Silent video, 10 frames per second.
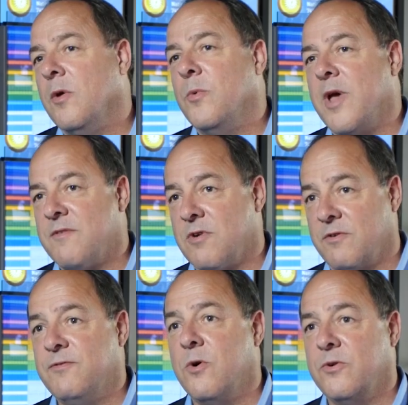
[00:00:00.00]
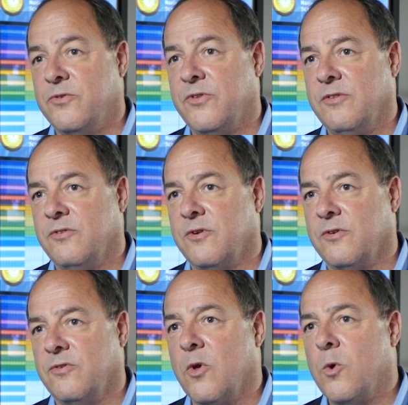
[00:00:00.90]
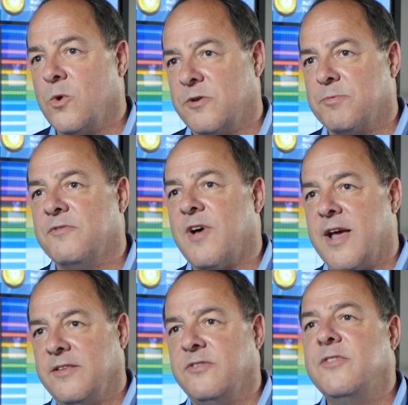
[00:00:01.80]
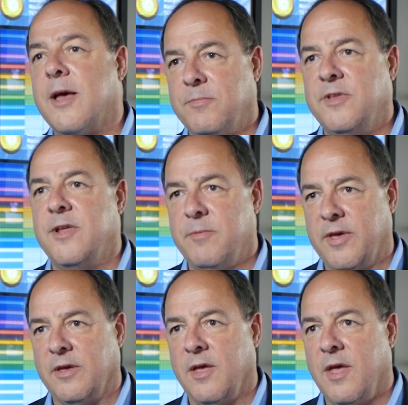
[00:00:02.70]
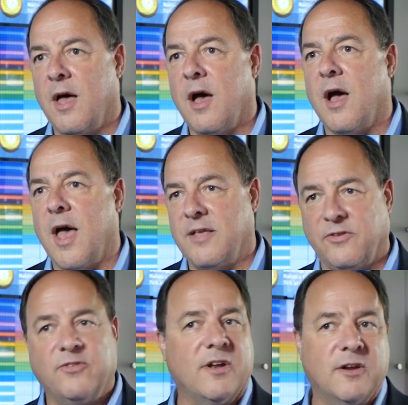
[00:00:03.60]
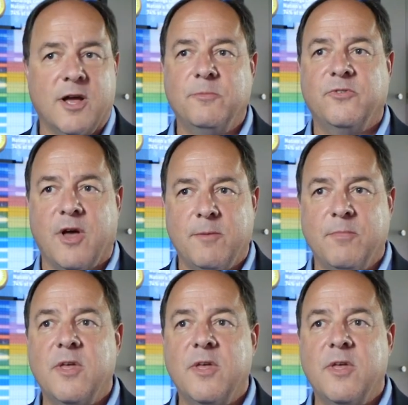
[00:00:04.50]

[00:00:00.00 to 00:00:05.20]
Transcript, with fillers: we have our photo sensors, which provide step dimming. Uh, as the sun comes up,